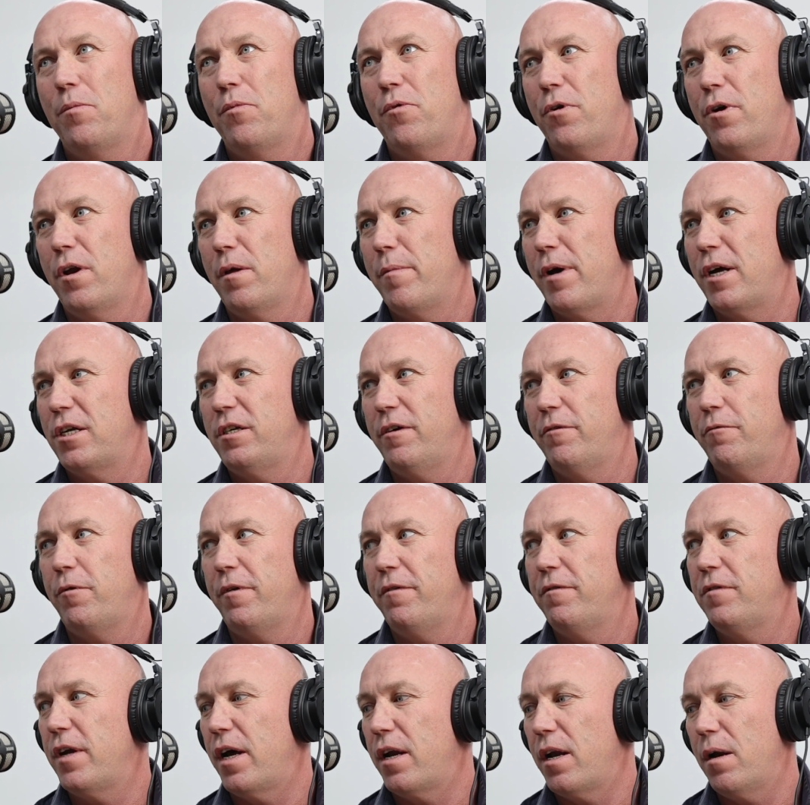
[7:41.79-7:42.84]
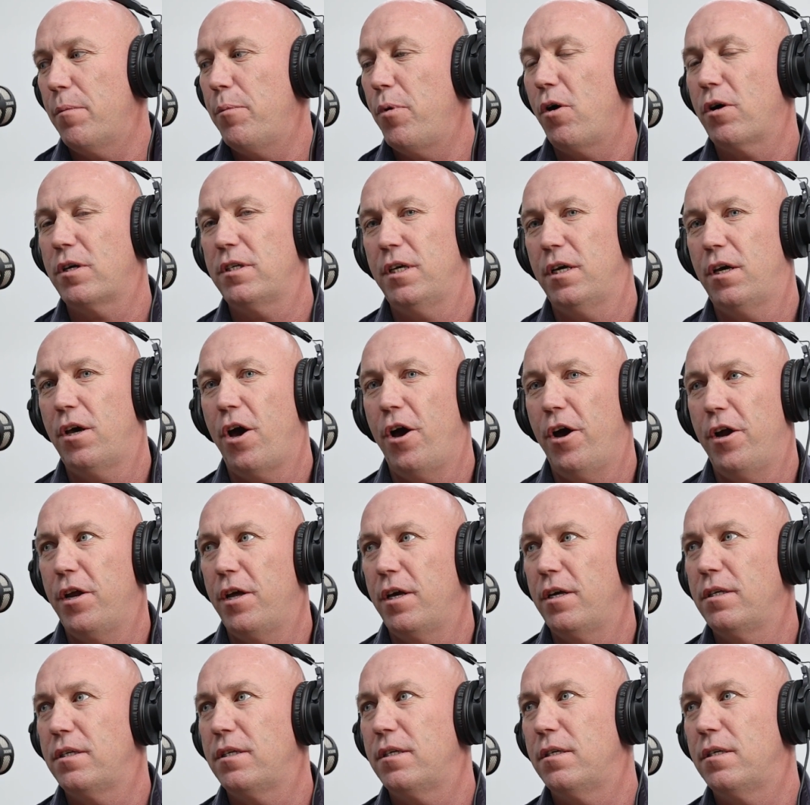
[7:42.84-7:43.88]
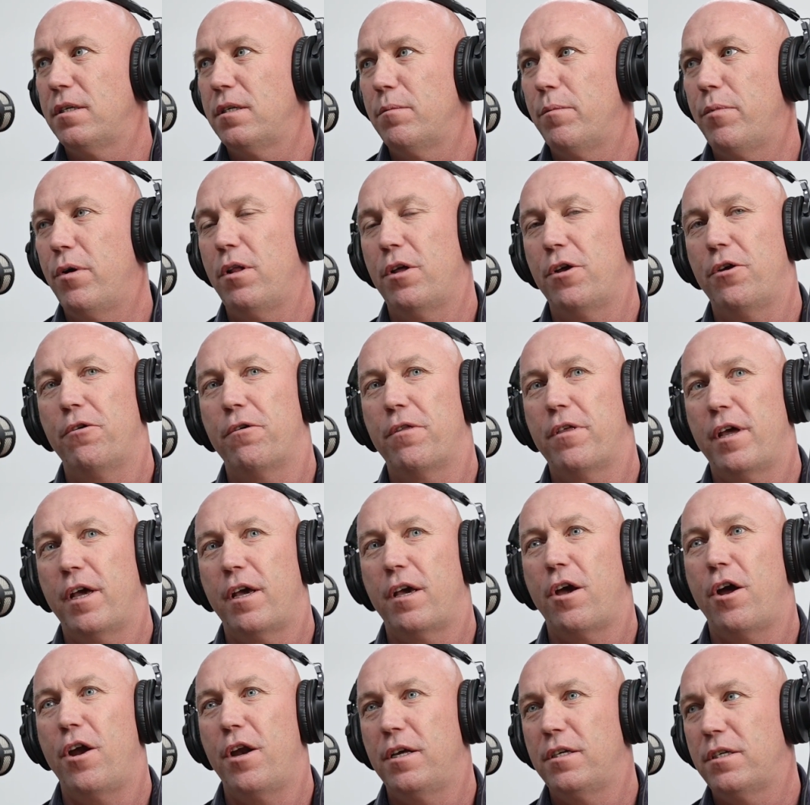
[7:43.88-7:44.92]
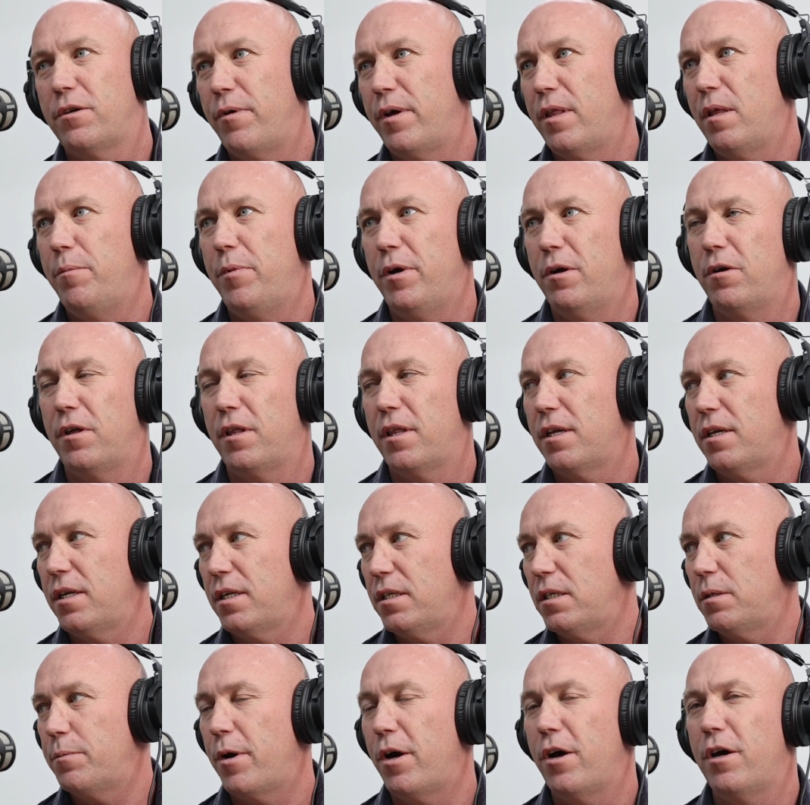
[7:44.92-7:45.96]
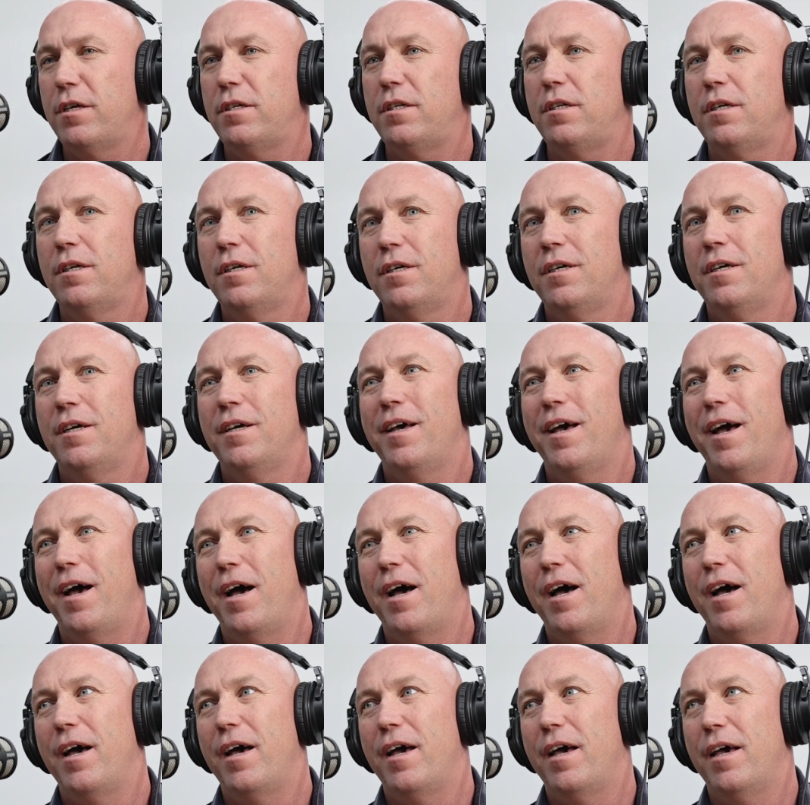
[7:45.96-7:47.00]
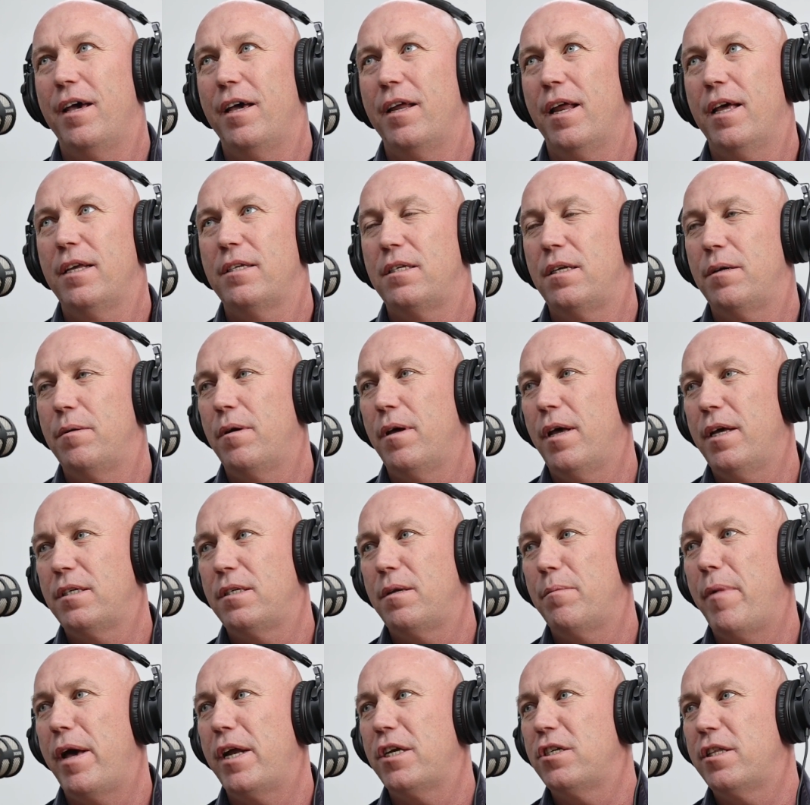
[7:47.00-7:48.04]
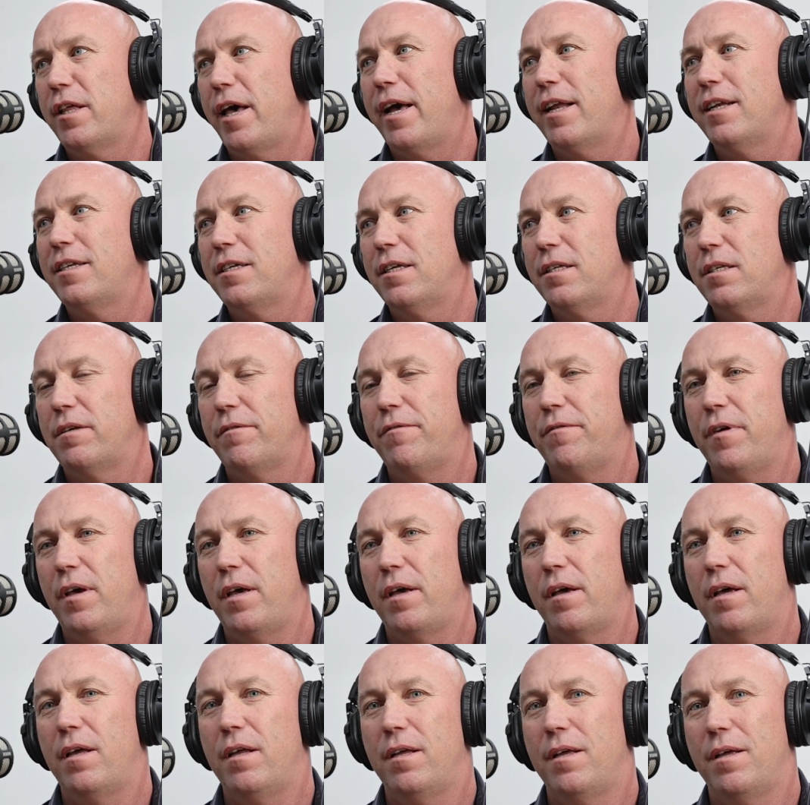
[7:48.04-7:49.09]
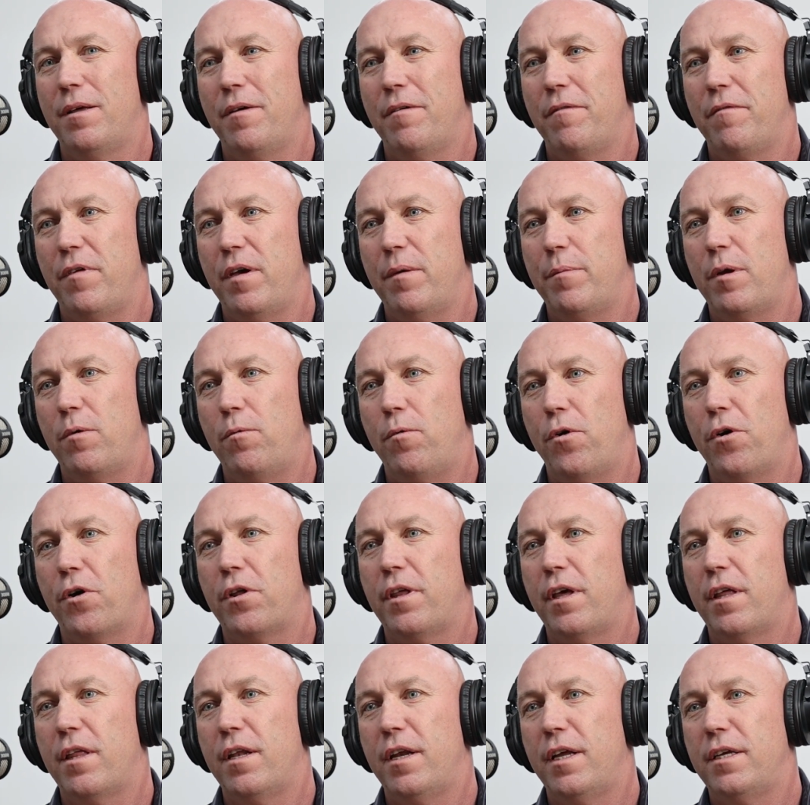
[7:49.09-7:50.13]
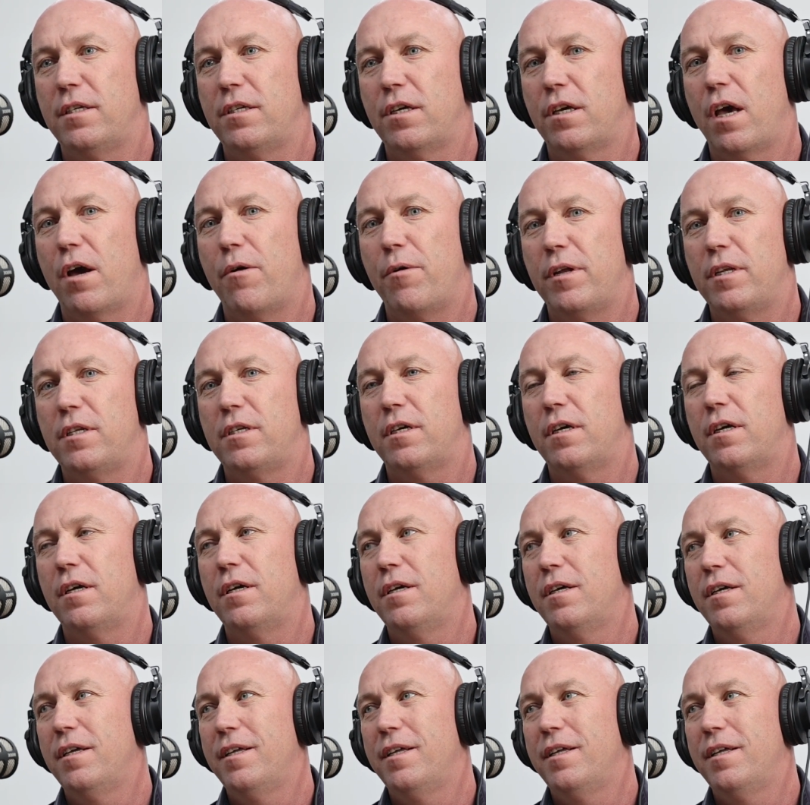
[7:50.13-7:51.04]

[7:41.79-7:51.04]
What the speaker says: pretty much if we've done an epoxy coatings and some polyurethane coatings around the building that are exposed. It has to match that. So there's a fair bit of work there that needs to go into